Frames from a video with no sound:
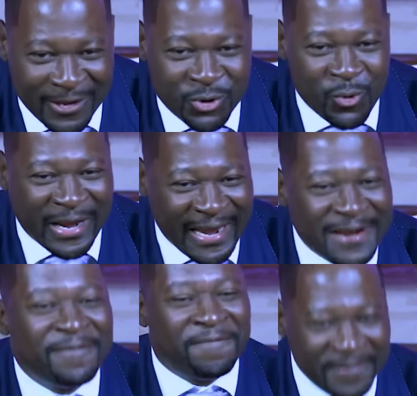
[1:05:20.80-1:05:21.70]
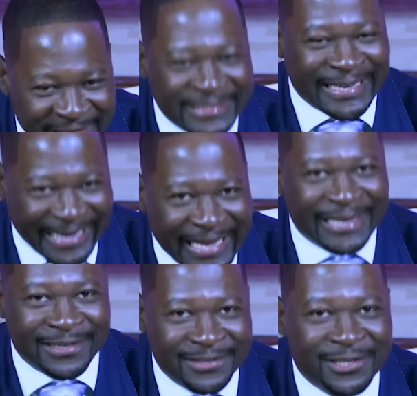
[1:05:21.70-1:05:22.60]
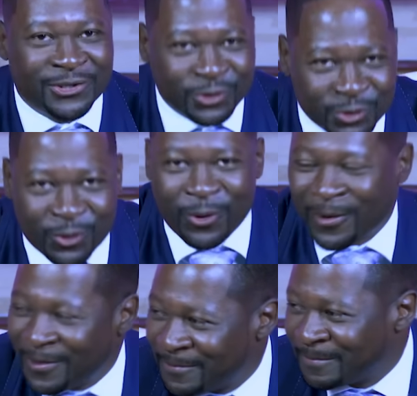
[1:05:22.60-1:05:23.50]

you can physically destroy